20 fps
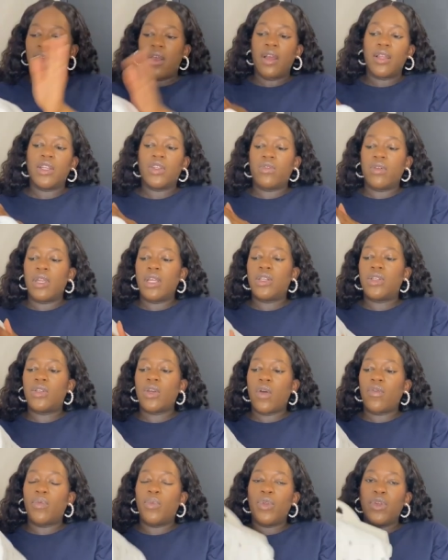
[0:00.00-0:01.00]
got this really
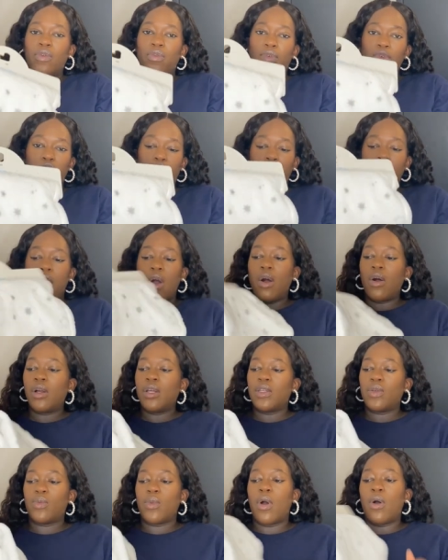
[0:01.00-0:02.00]
soft beautiful shawl
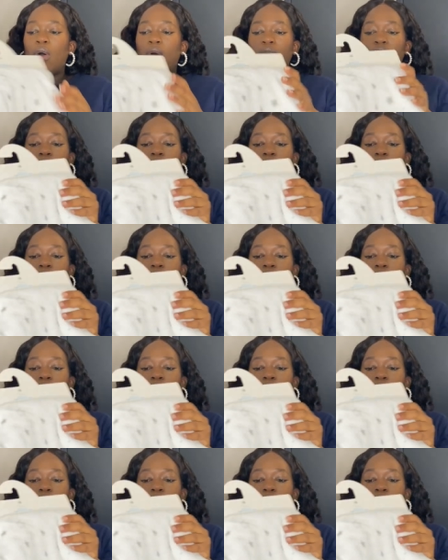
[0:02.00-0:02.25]
as well